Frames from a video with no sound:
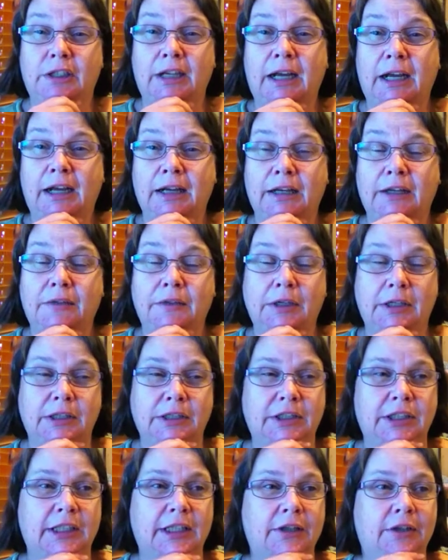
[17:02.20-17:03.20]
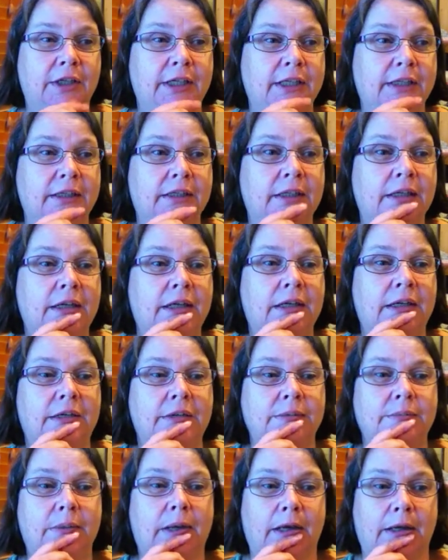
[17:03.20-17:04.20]
dark in the interior.
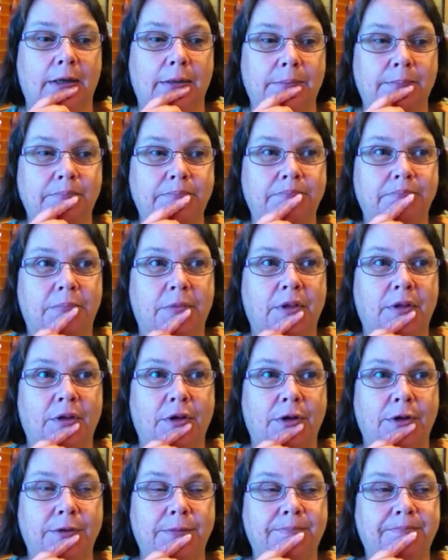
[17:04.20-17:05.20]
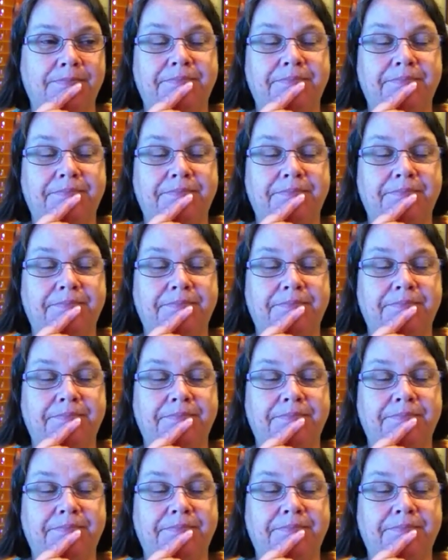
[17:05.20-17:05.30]
So